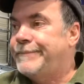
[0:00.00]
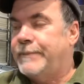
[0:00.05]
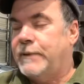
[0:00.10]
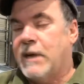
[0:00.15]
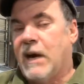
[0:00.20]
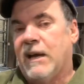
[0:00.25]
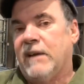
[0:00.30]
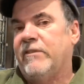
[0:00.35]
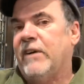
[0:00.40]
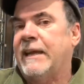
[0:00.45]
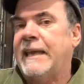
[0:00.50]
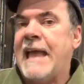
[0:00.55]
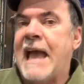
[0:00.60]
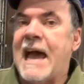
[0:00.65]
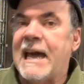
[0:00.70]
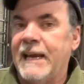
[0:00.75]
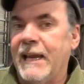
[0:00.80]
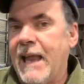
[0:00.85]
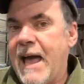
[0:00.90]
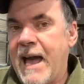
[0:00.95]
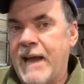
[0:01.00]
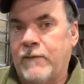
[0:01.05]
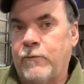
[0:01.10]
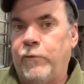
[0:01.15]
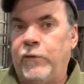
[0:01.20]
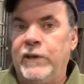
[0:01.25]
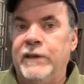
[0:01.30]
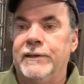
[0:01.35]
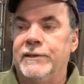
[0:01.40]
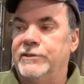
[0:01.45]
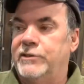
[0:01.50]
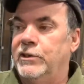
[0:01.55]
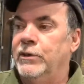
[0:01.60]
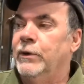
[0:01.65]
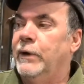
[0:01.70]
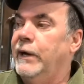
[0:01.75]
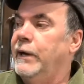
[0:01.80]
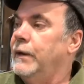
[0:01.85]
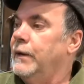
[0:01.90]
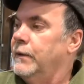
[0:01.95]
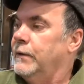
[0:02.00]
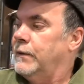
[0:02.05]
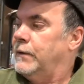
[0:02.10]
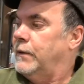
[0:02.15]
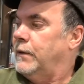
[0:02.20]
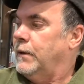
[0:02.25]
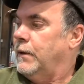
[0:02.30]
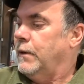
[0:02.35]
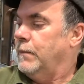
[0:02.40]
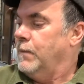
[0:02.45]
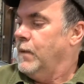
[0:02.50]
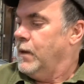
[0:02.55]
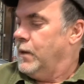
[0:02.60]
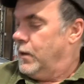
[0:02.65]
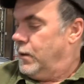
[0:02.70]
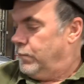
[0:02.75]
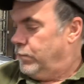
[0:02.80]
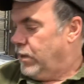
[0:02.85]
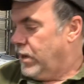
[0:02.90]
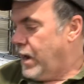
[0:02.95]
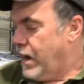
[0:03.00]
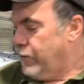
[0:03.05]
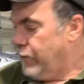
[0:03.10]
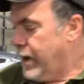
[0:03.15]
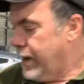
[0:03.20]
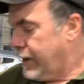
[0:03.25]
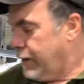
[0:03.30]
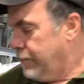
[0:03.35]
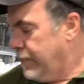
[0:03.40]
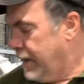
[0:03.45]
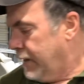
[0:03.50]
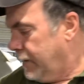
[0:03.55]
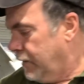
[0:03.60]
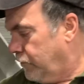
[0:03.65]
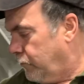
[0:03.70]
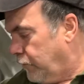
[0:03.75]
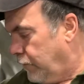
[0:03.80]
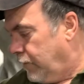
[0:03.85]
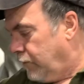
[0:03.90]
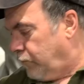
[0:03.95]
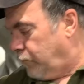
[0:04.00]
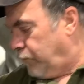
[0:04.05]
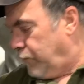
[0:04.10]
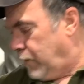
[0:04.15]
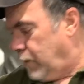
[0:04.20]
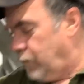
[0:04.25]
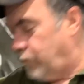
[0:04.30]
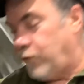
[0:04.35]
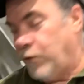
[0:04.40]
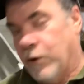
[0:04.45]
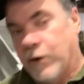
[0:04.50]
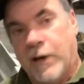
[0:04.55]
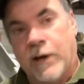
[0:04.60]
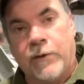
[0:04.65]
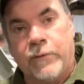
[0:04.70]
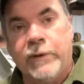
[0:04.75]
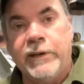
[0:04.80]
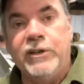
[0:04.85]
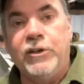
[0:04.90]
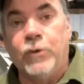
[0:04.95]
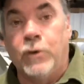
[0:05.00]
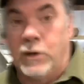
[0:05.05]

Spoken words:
kind of a Cadillac feel to it. But I recommend if you're going to redo a